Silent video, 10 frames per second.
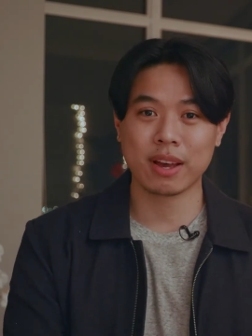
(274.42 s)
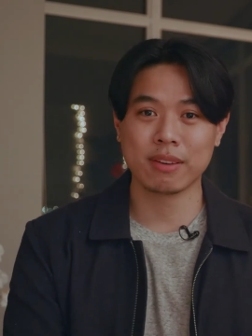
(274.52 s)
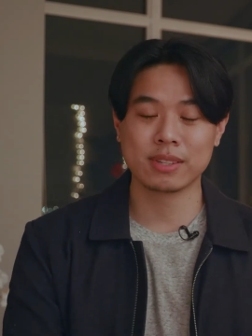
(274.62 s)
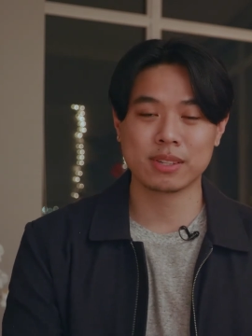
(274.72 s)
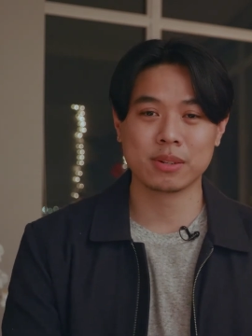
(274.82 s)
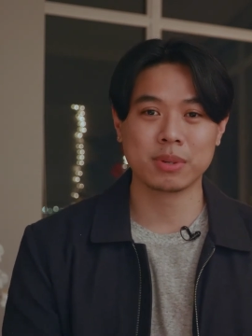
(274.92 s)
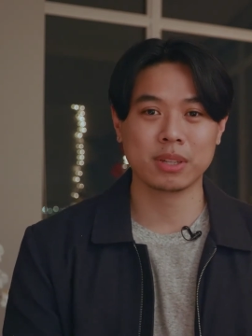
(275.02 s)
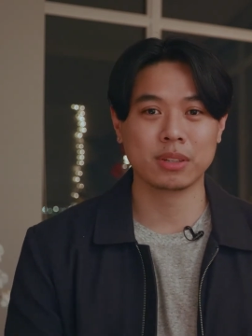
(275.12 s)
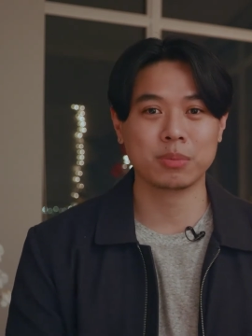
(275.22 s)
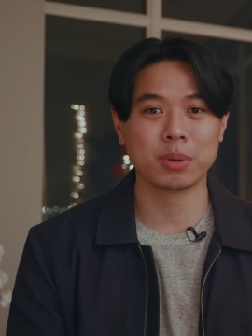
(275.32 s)
is going to be a
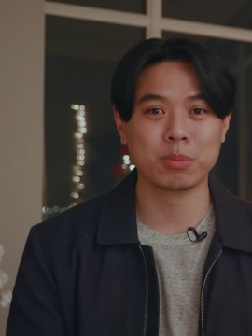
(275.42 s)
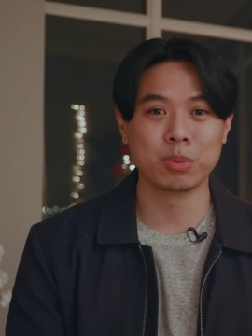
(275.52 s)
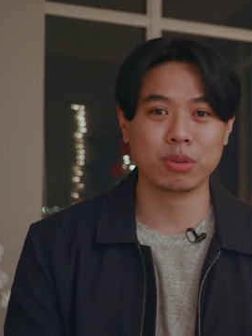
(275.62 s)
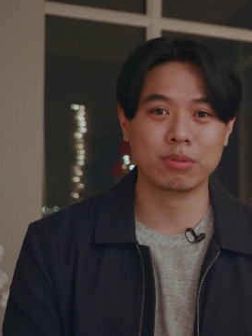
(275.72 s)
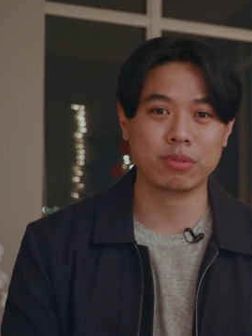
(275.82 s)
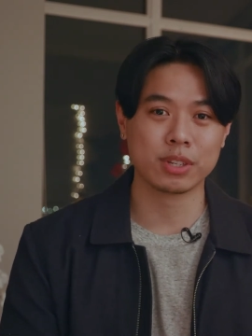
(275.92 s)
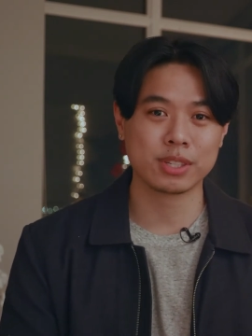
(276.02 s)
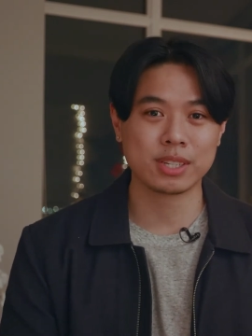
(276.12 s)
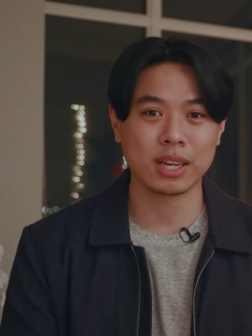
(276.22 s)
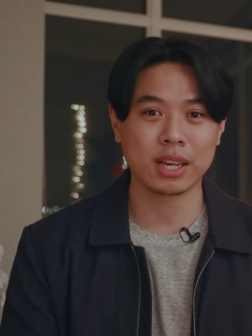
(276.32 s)
little bit more
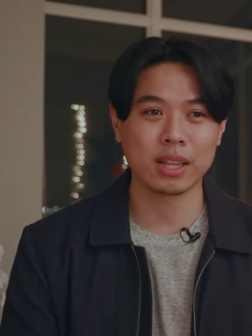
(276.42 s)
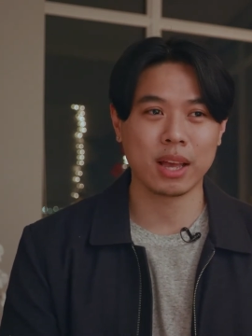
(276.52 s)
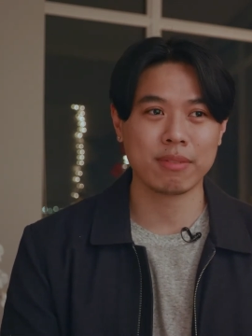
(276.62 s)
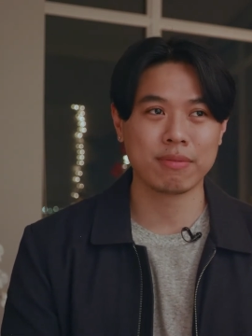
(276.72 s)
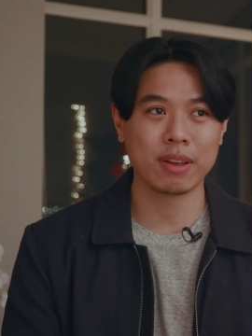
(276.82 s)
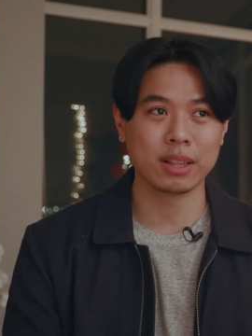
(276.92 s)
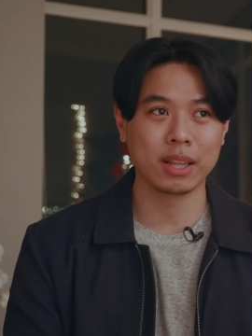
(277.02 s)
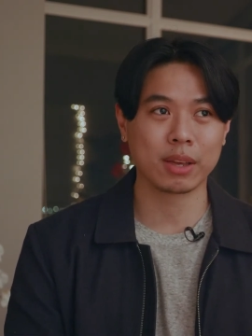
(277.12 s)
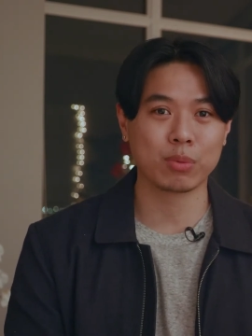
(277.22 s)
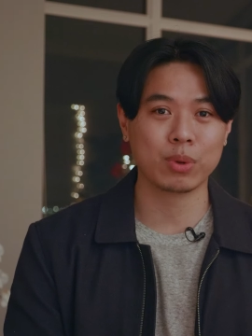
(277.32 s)
versatile. I felt
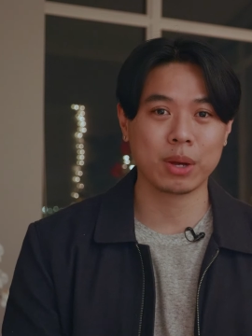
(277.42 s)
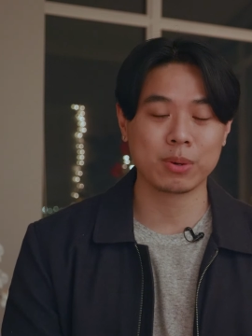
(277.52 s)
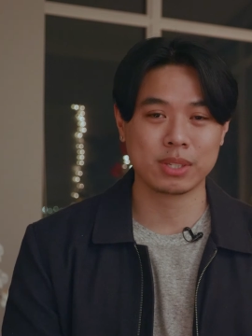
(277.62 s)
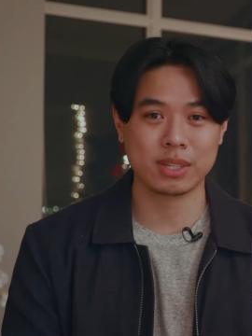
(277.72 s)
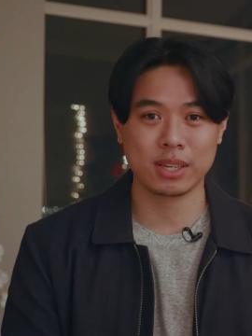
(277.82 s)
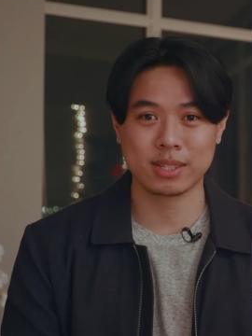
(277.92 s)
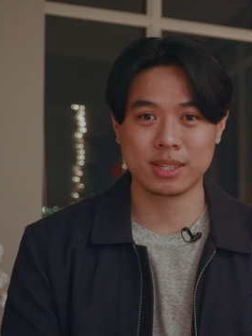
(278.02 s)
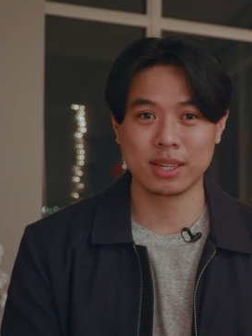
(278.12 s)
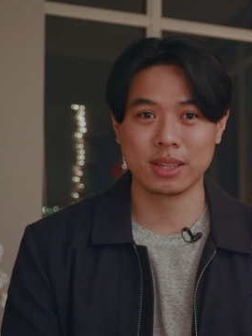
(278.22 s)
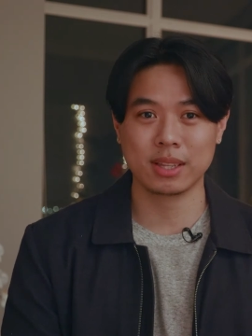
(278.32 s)
like when I was
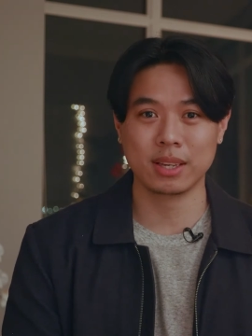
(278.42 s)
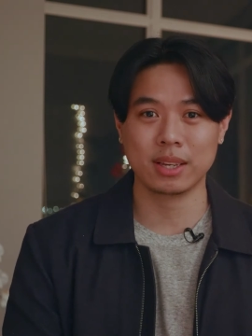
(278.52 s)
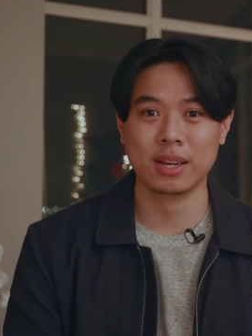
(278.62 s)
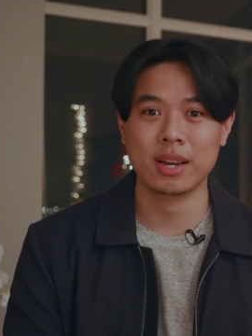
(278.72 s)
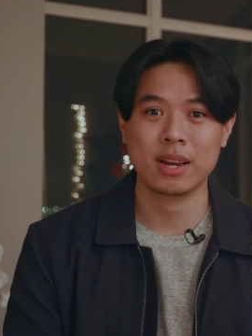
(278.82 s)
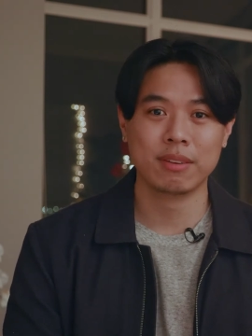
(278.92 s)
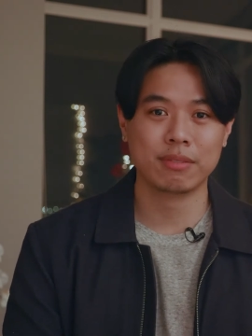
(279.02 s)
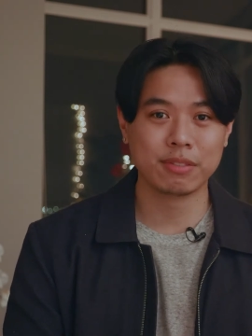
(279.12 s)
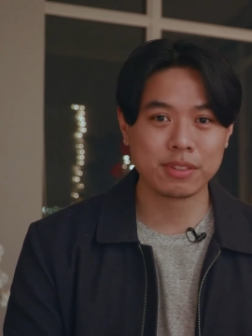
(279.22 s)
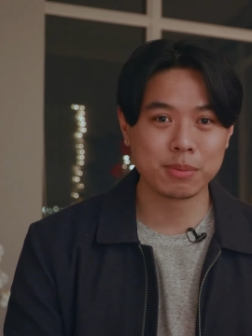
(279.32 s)
testing the
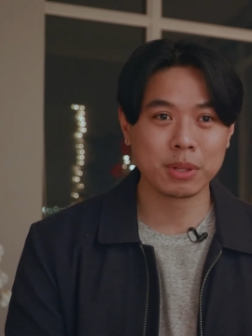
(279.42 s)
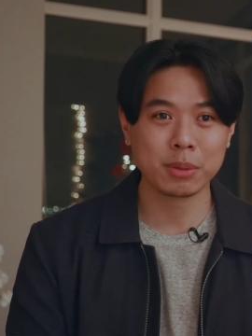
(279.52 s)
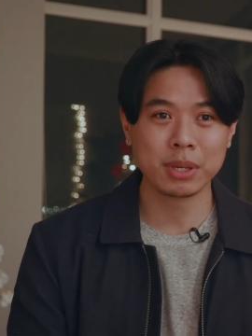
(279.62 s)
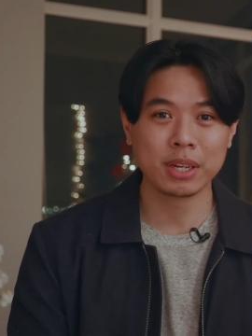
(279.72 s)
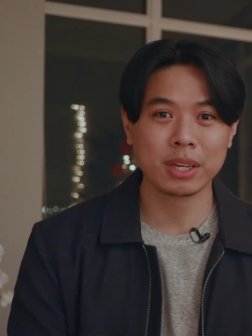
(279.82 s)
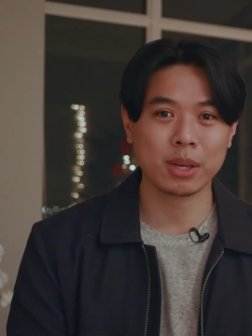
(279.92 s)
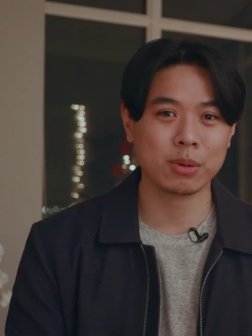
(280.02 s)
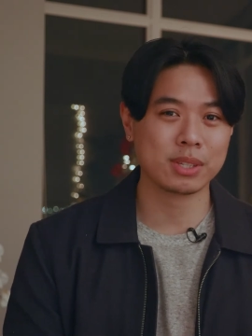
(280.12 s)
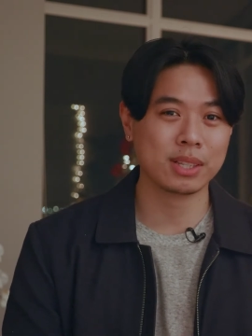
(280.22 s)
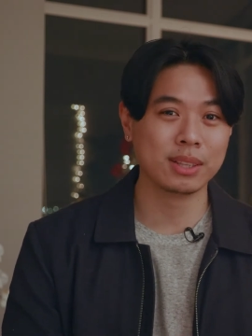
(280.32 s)
50mm, it
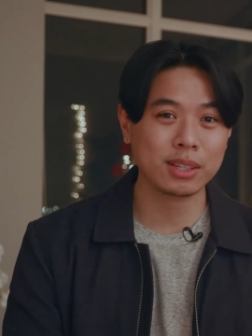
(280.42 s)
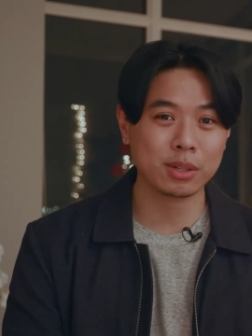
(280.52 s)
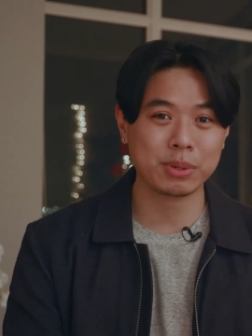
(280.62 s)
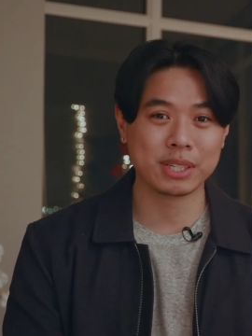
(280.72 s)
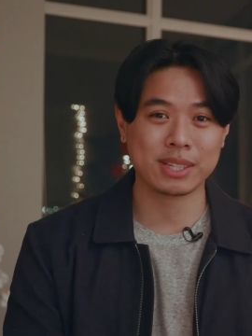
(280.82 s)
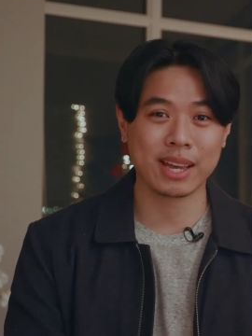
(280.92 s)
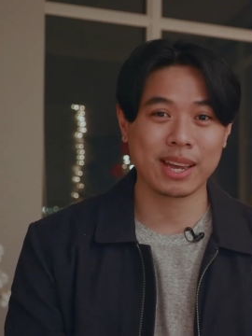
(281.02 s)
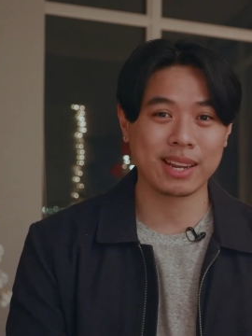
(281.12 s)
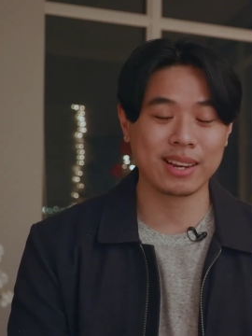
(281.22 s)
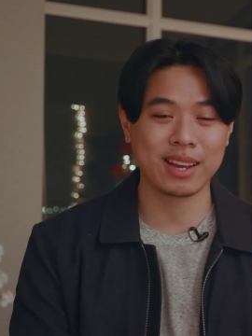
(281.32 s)
was a little bit
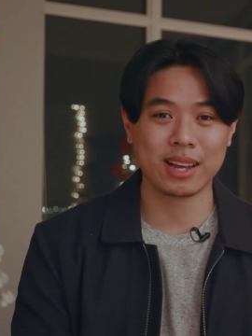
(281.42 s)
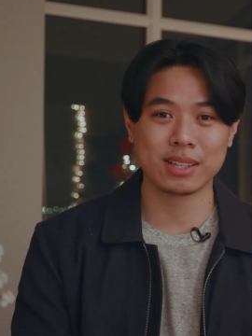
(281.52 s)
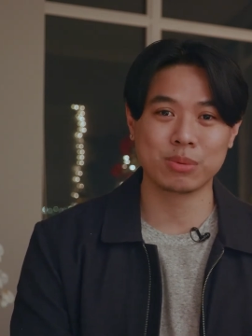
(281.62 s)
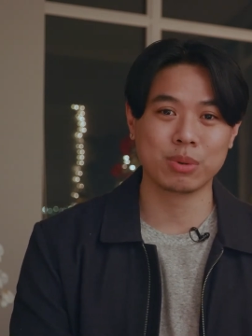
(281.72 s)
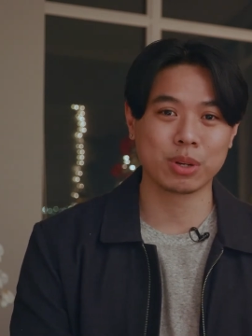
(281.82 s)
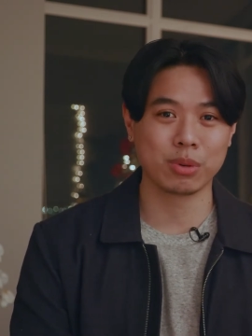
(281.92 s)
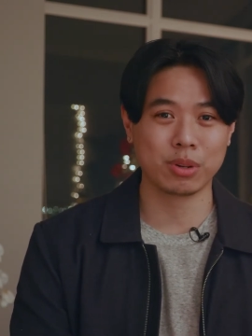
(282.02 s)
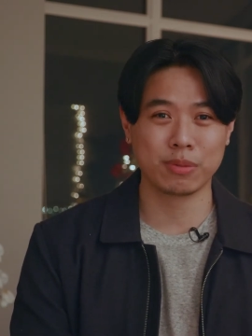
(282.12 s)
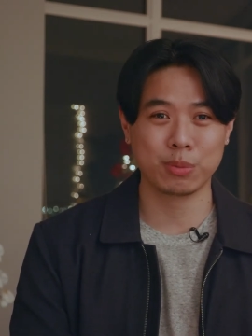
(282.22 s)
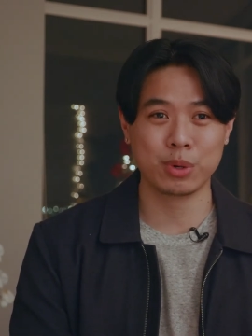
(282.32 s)
tight and hard to work
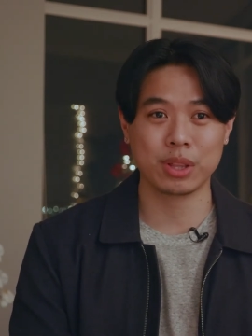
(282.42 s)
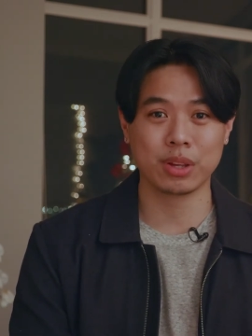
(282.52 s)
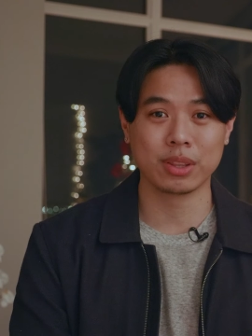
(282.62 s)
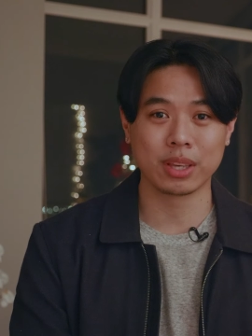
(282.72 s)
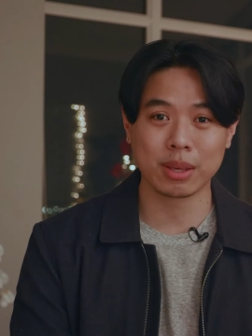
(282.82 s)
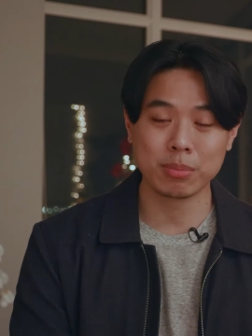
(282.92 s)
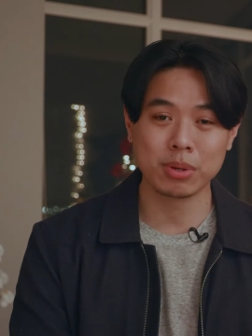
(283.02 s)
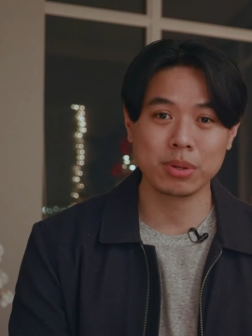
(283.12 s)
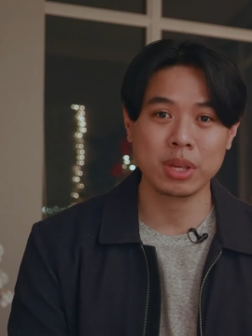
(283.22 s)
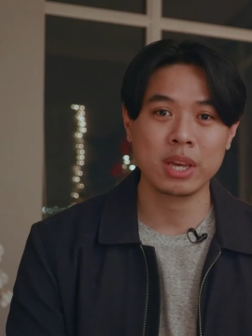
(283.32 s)
with on the
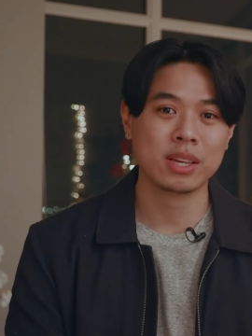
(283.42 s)
gimbal.